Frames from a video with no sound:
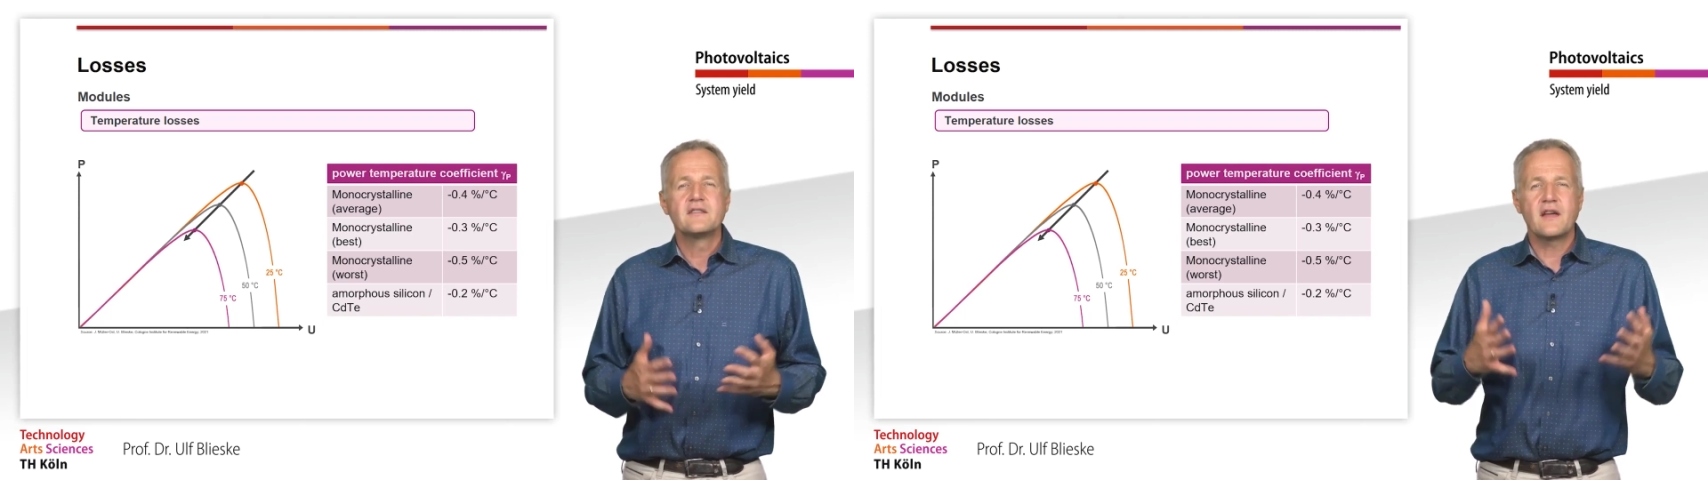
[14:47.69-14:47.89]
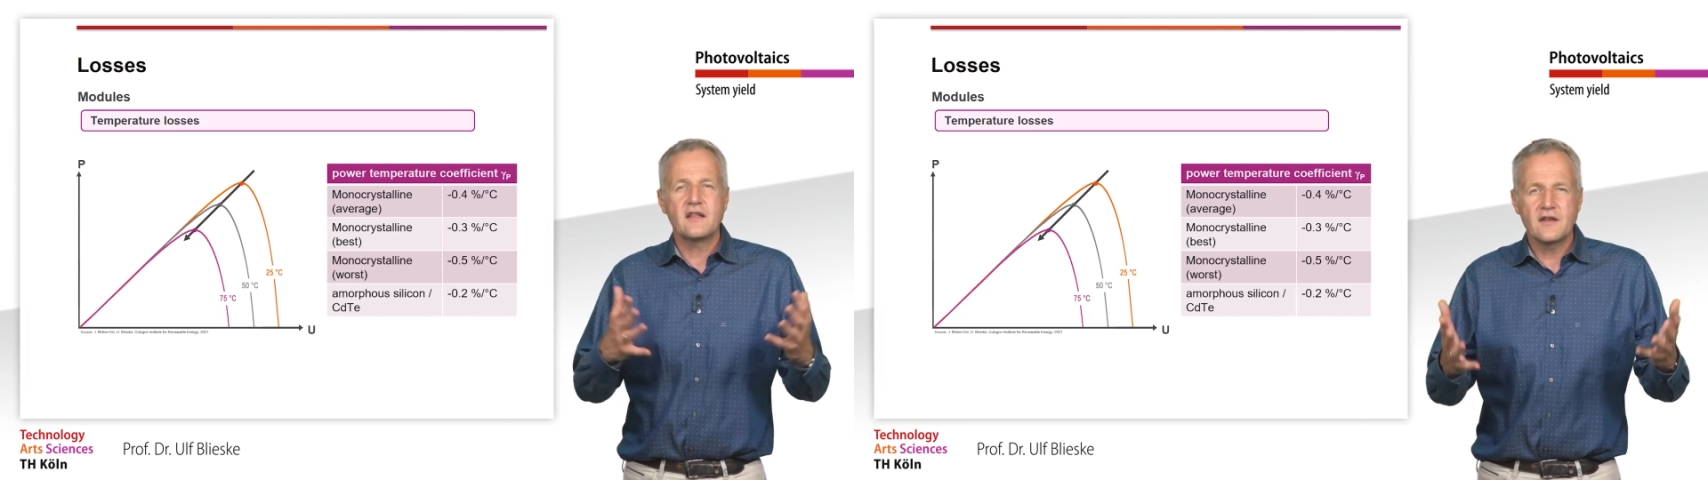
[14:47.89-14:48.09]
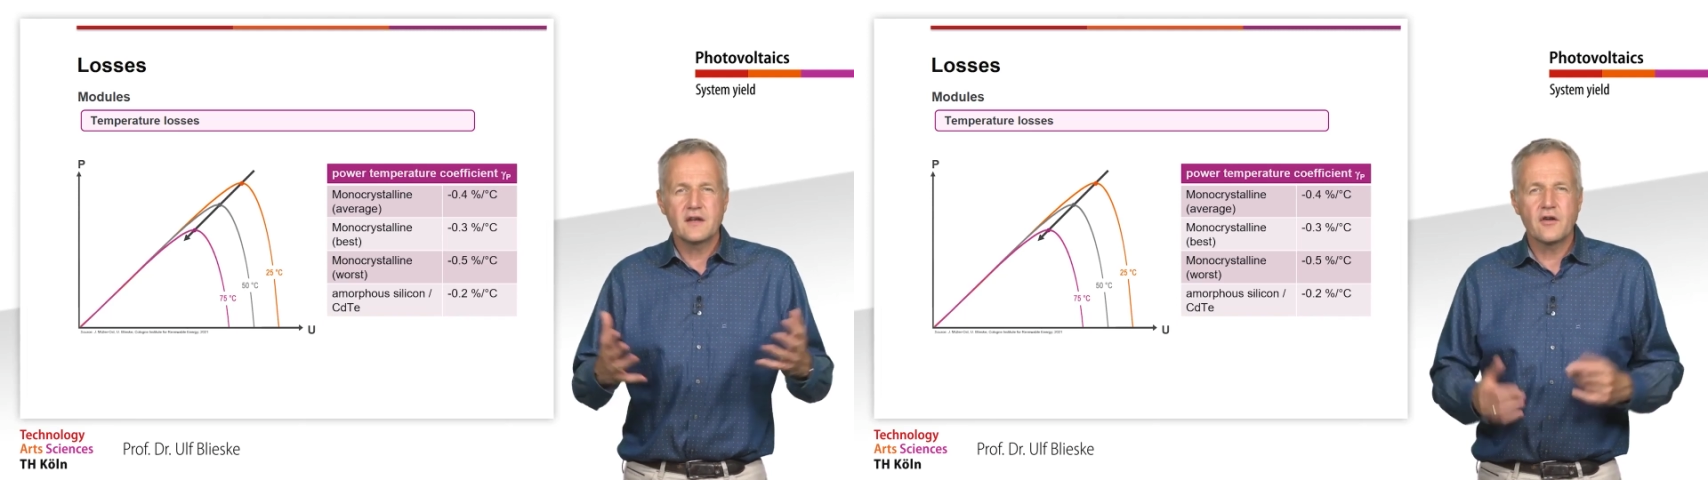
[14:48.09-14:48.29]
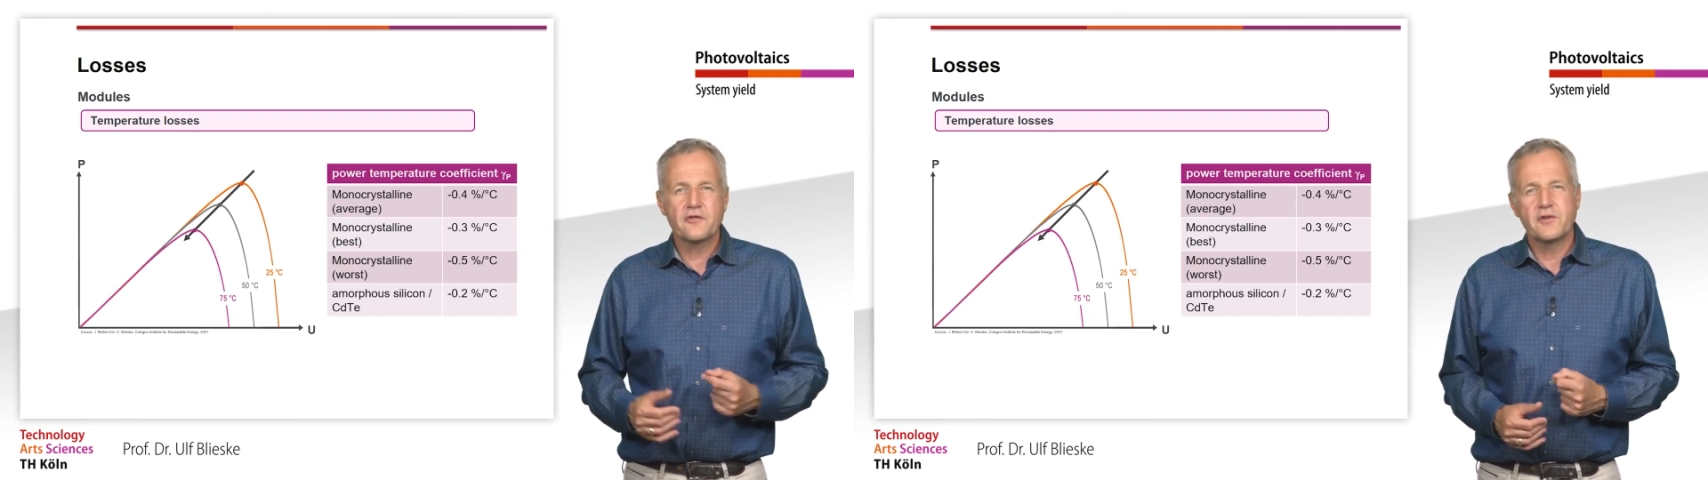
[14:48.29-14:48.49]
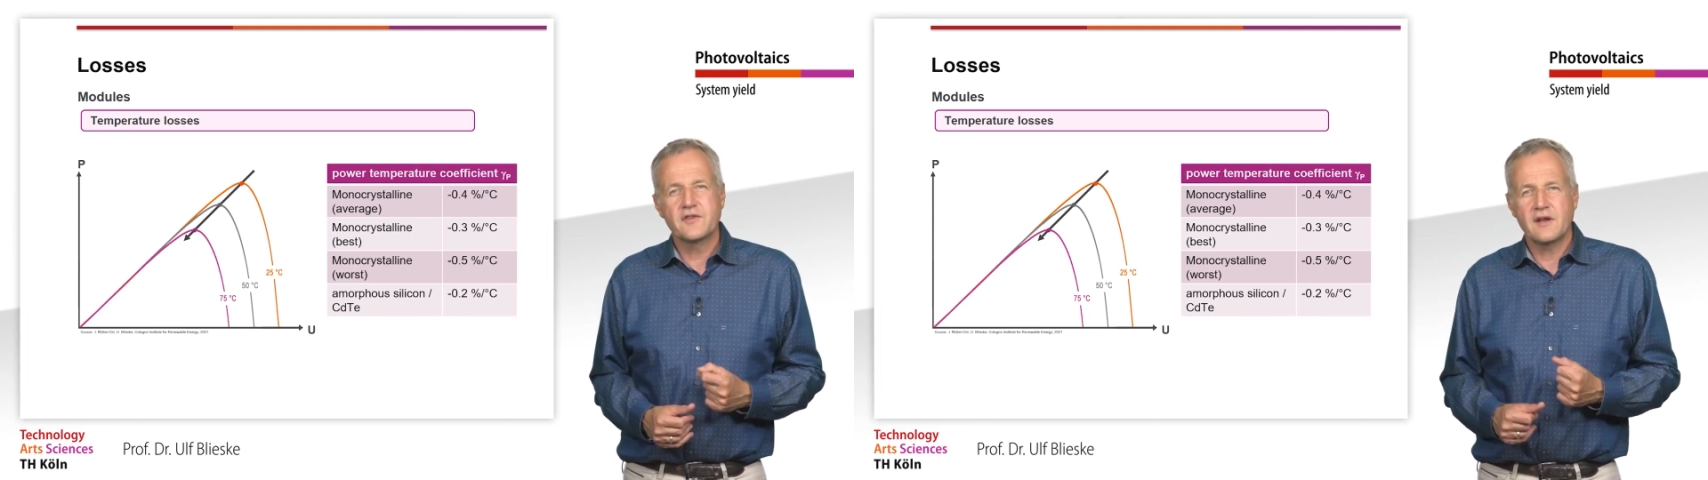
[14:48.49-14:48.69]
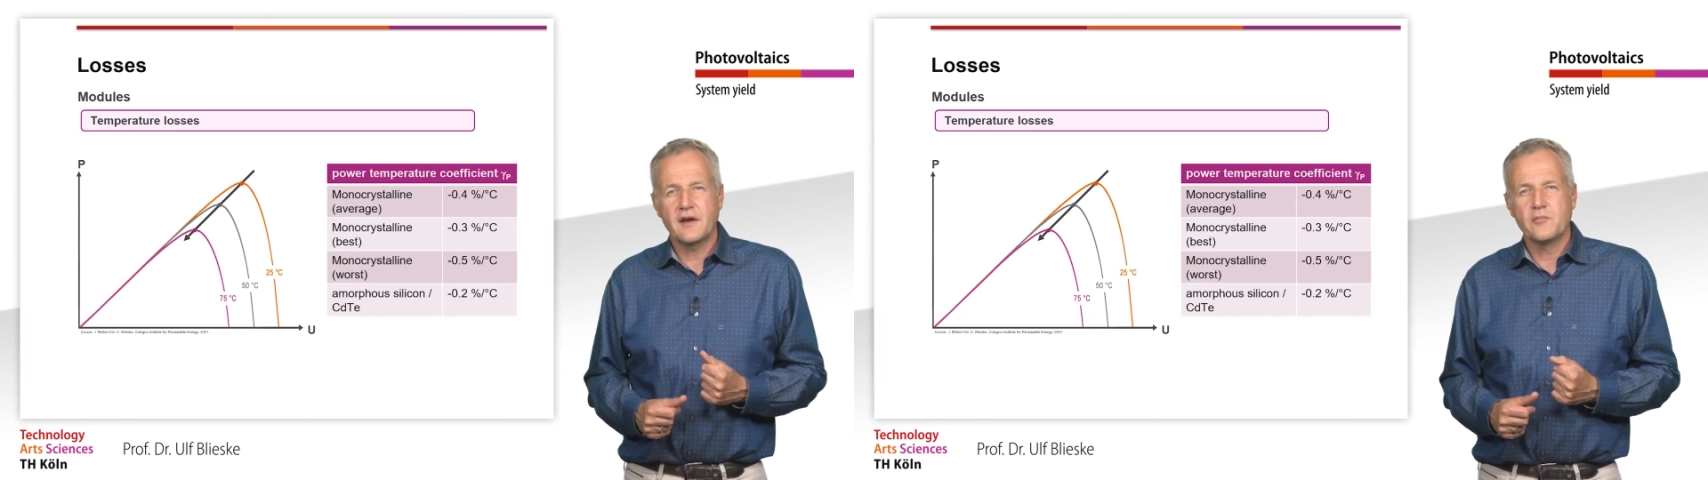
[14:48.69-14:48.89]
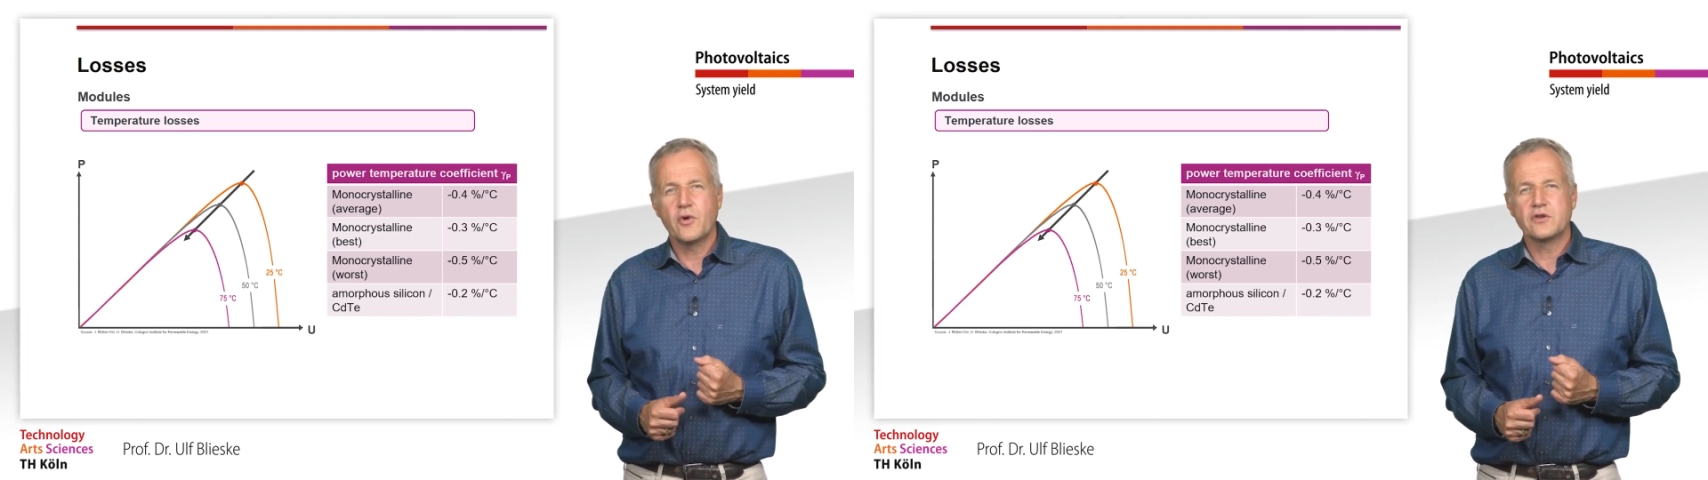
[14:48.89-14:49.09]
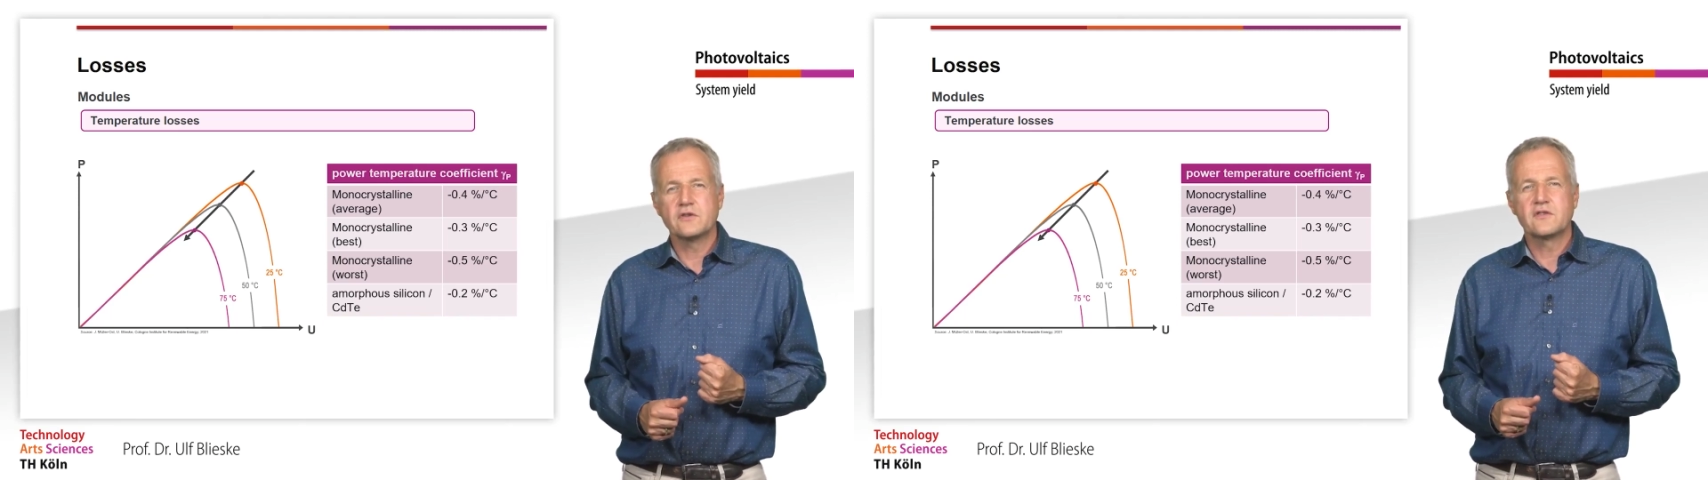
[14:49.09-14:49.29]
than that of crystalline
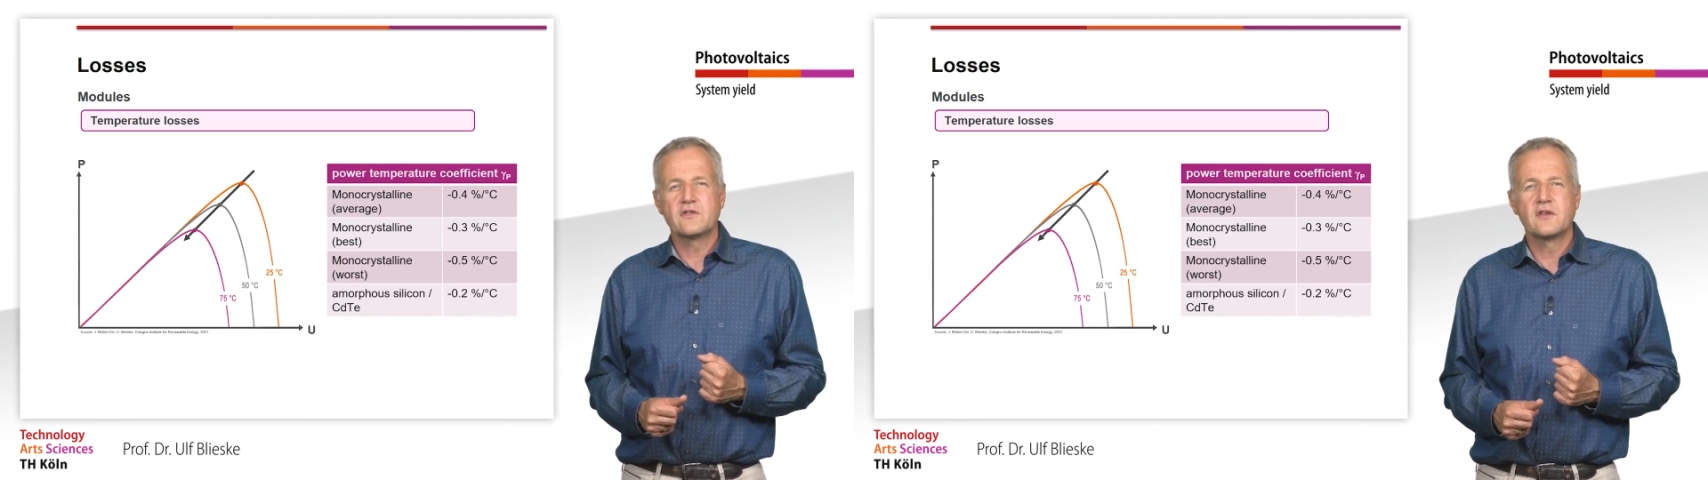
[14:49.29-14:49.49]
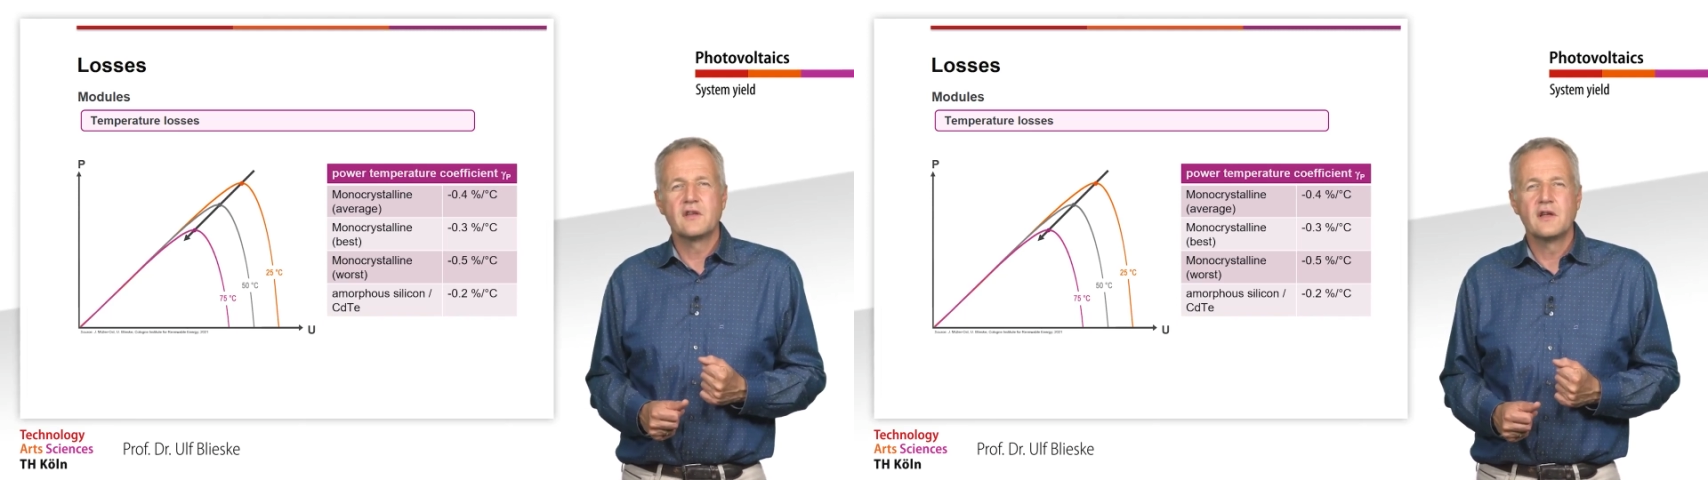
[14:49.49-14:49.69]
modules.